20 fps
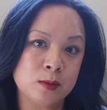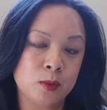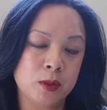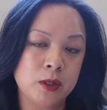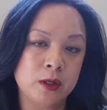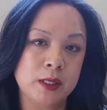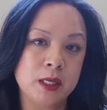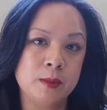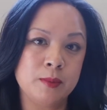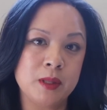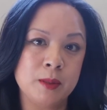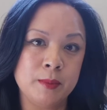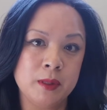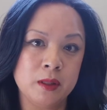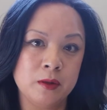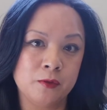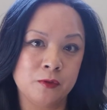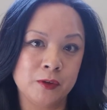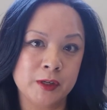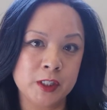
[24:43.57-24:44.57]
when you keep them in
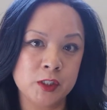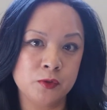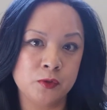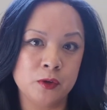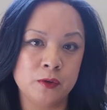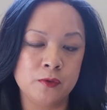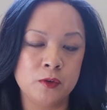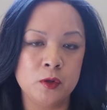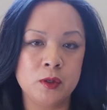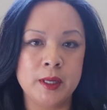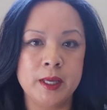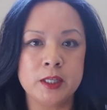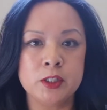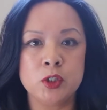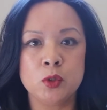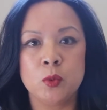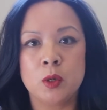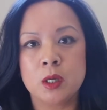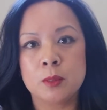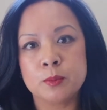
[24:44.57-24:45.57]
the fridge for a few
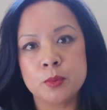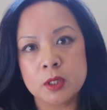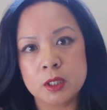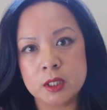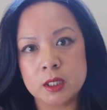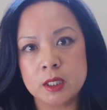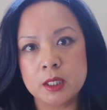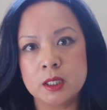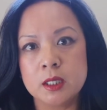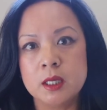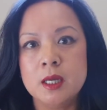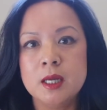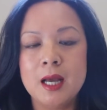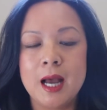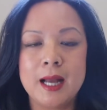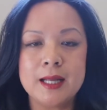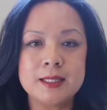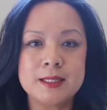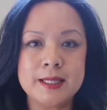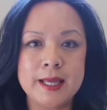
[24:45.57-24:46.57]
days, you want to put in
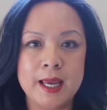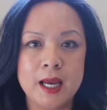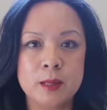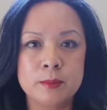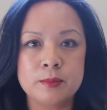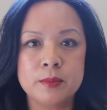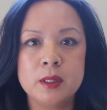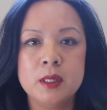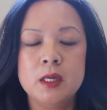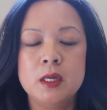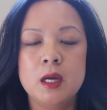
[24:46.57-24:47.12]
a damp